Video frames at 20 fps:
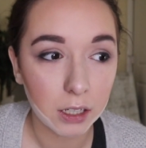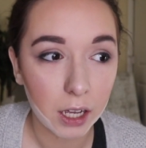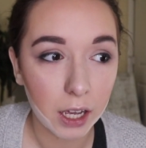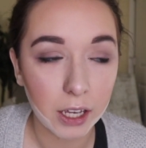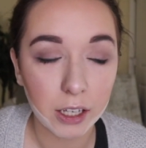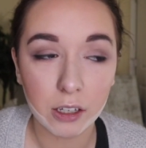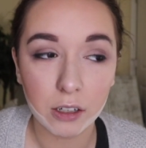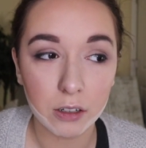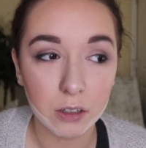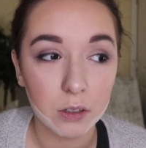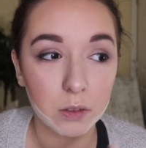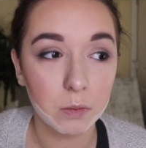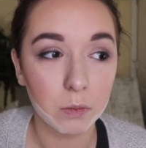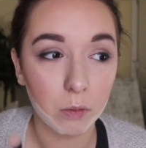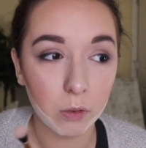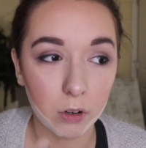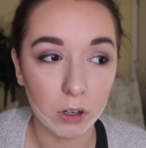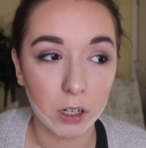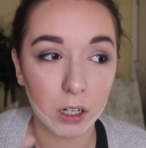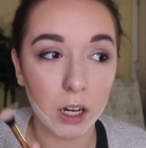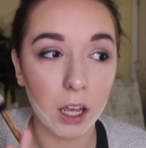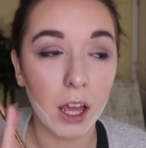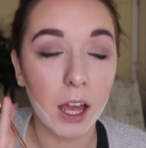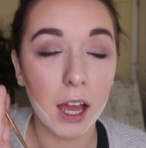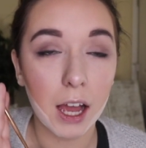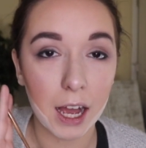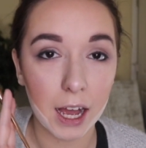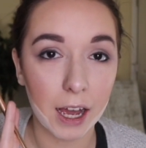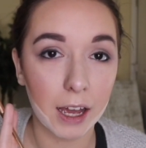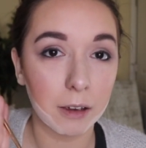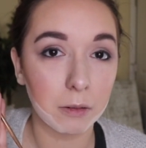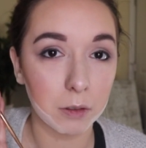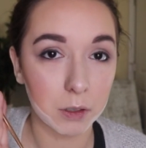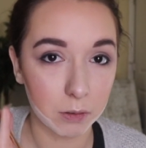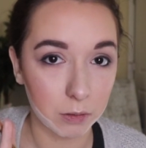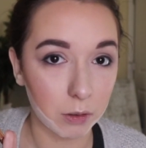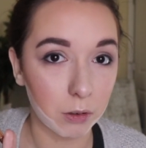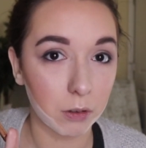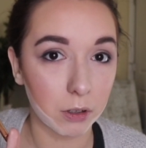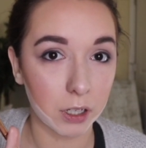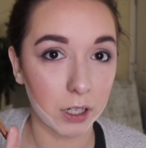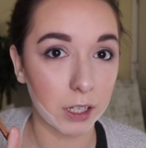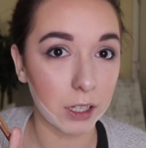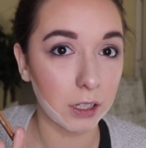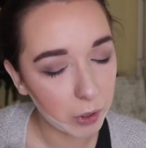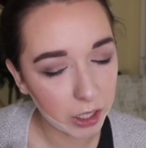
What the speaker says: I could have sworn I was recording.